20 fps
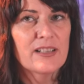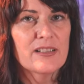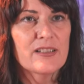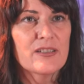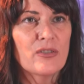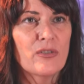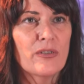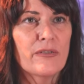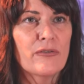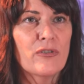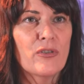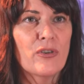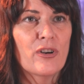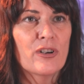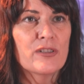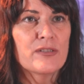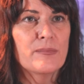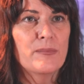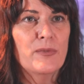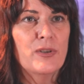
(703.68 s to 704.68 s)
And so, of
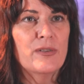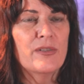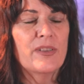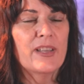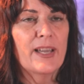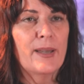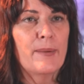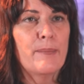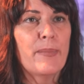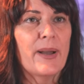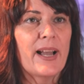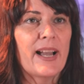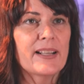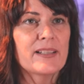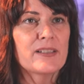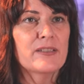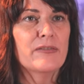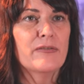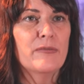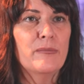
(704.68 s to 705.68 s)
course, the
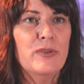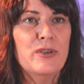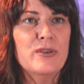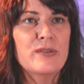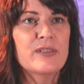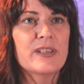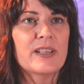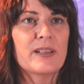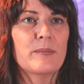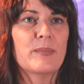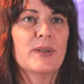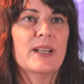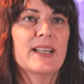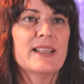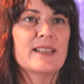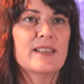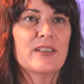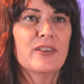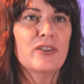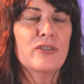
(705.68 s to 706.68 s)
impact of music
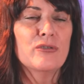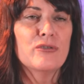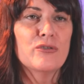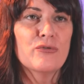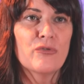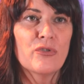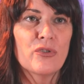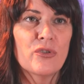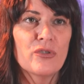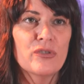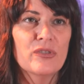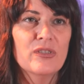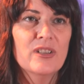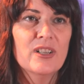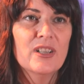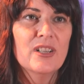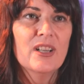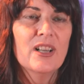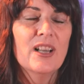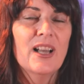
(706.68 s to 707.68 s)
plays a huge role.
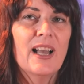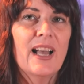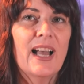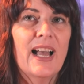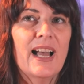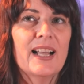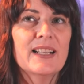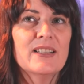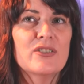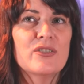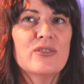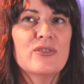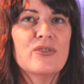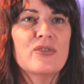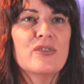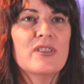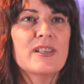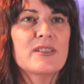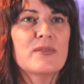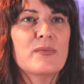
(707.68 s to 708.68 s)
And to
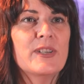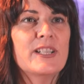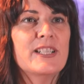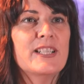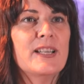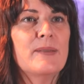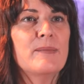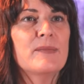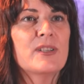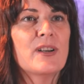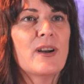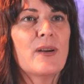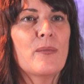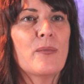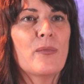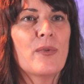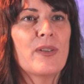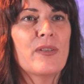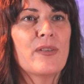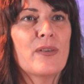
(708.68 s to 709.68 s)
do this, we teamed
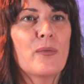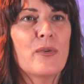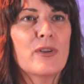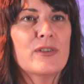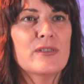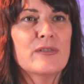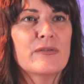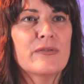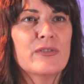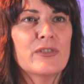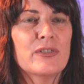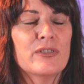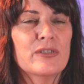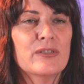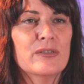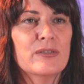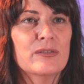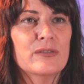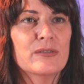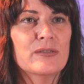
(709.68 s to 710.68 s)
up with a
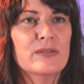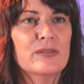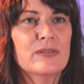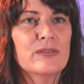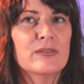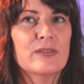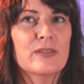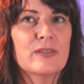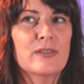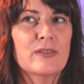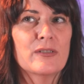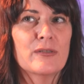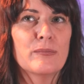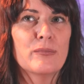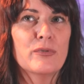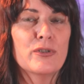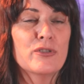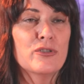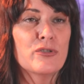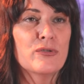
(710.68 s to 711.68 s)
wonderful
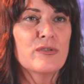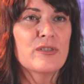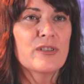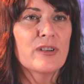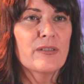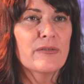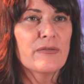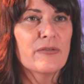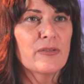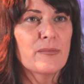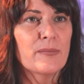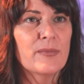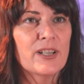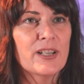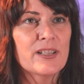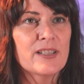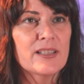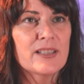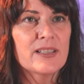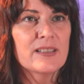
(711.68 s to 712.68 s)
producer from
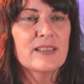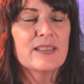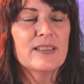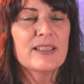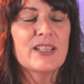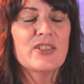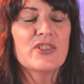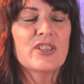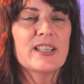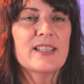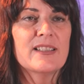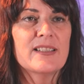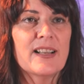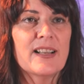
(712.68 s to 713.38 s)
London, DJ